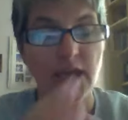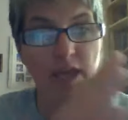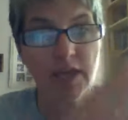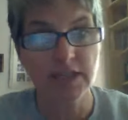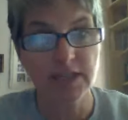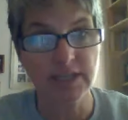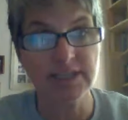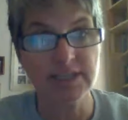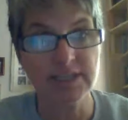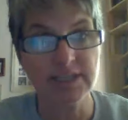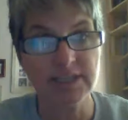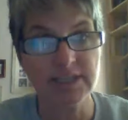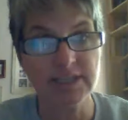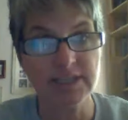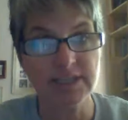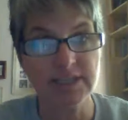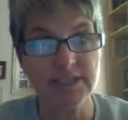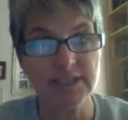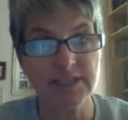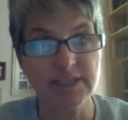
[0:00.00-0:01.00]
An
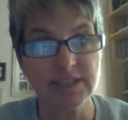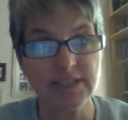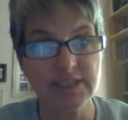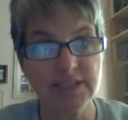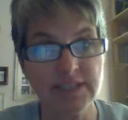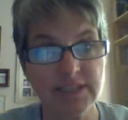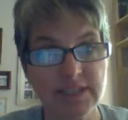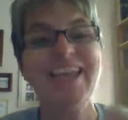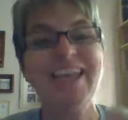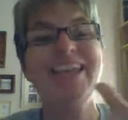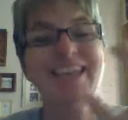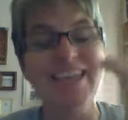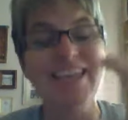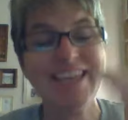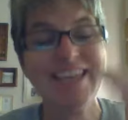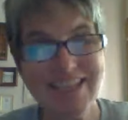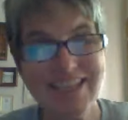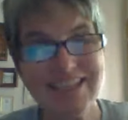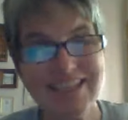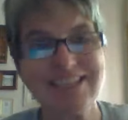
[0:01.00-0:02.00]
indictment
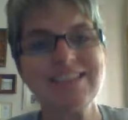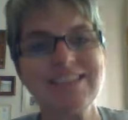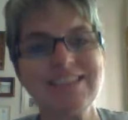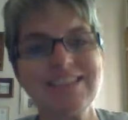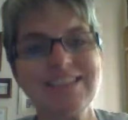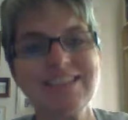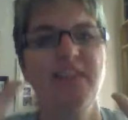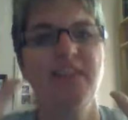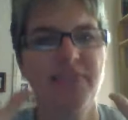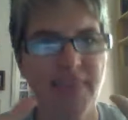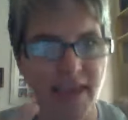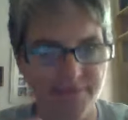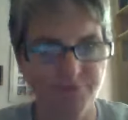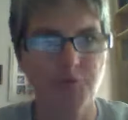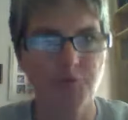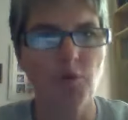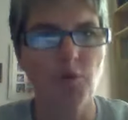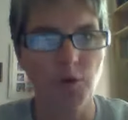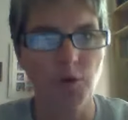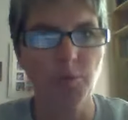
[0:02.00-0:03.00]
is that
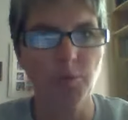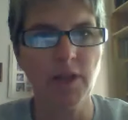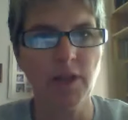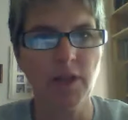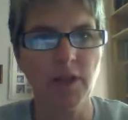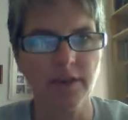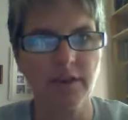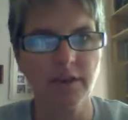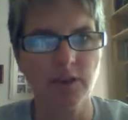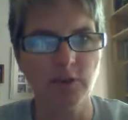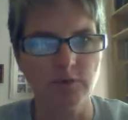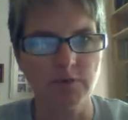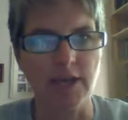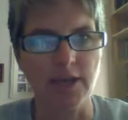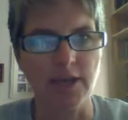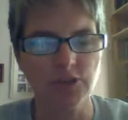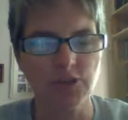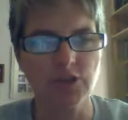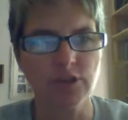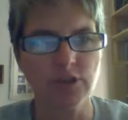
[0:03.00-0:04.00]
formal
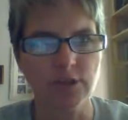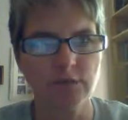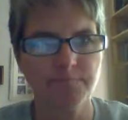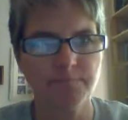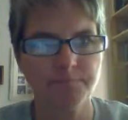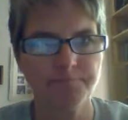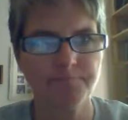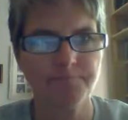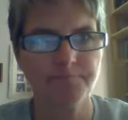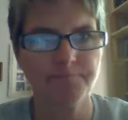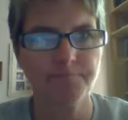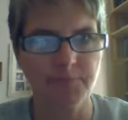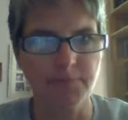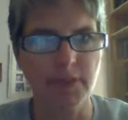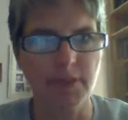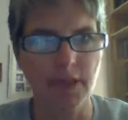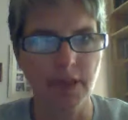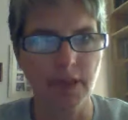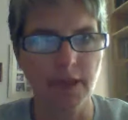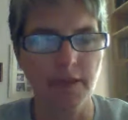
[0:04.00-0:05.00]
accusation.
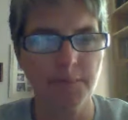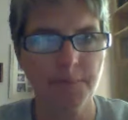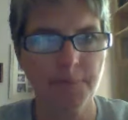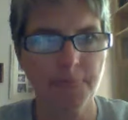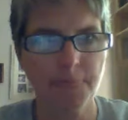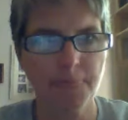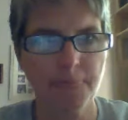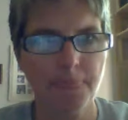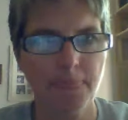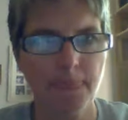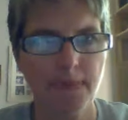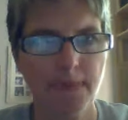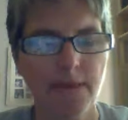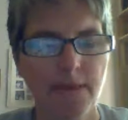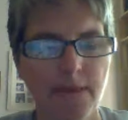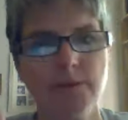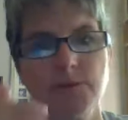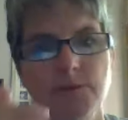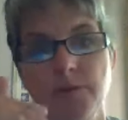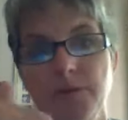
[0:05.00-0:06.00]
Okay?
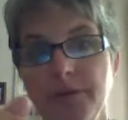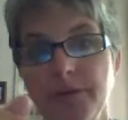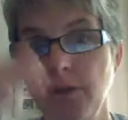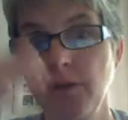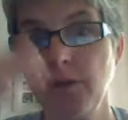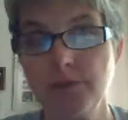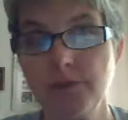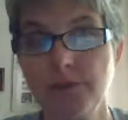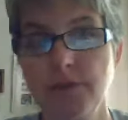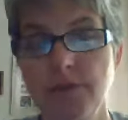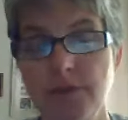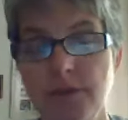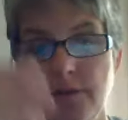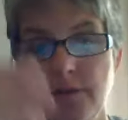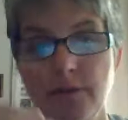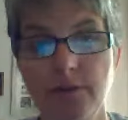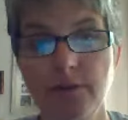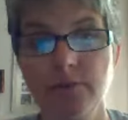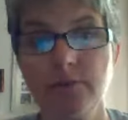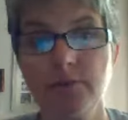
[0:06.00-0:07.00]
So I go to the
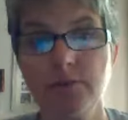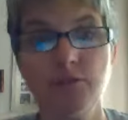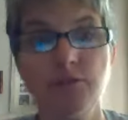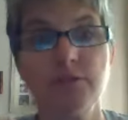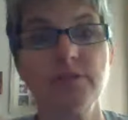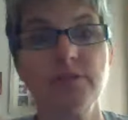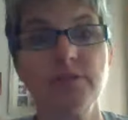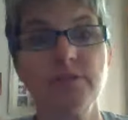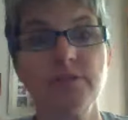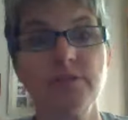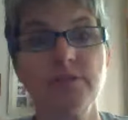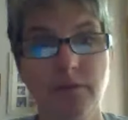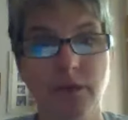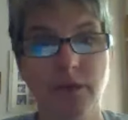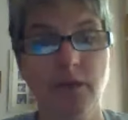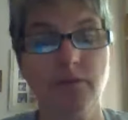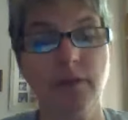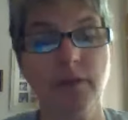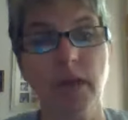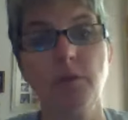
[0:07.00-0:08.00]
judge and say,
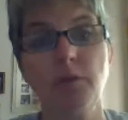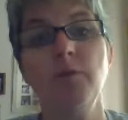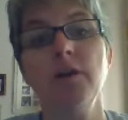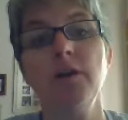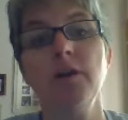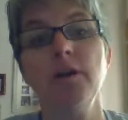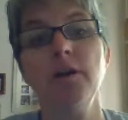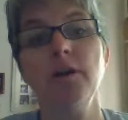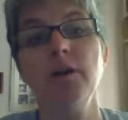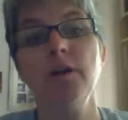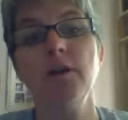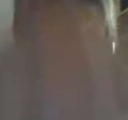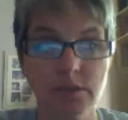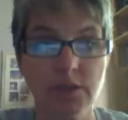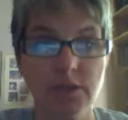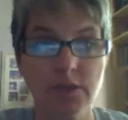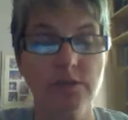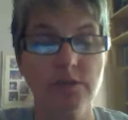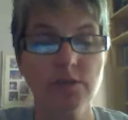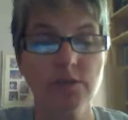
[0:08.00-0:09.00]
okay, we're
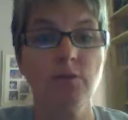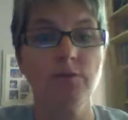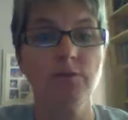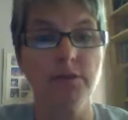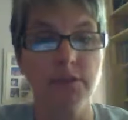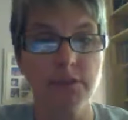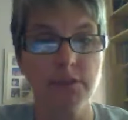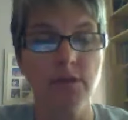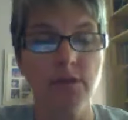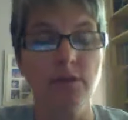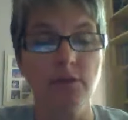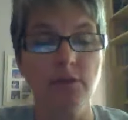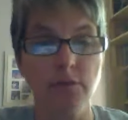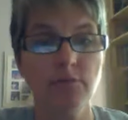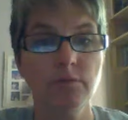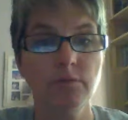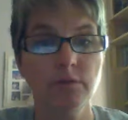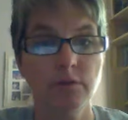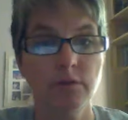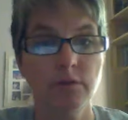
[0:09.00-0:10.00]
accusing so-and-so.